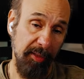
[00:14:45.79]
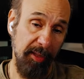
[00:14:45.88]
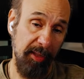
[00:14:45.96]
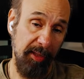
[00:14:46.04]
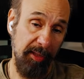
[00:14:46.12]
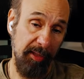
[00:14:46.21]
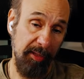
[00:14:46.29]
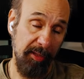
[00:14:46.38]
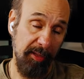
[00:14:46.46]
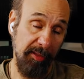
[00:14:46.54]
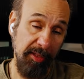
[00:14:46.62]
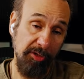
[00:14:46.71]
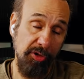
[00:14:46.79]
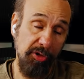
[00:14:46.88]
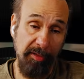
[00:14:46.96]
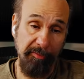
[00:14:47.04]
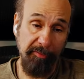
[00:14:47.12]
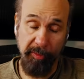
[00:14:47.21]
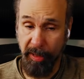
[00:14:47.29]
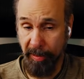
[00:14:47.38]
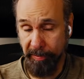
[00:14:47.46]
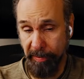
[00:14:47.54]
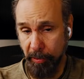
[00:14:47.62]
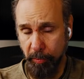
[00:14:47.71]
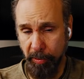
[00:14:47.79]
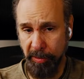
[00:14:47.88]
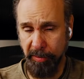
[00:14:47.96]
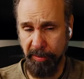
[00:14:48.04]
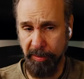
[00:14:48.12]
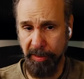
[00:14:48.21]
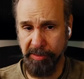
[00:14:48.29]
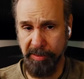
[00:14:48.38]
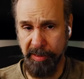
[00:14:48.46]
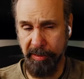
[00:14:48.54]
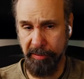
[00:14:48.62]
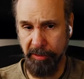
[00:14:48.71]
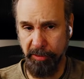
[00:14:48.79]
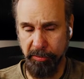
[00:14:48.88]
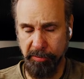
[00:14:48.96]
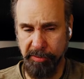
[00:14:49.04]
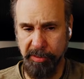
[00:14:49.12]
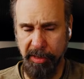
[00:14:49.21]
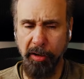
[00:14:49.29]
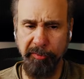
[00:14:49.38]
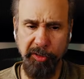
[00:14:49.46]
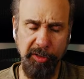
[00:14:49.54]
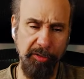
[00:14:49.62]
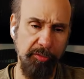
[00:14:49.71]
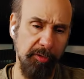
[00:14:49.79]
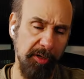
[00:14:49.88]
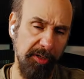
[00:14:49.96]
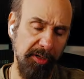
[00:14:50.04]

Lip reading: And then you have, I think, one of the things that it's often ignored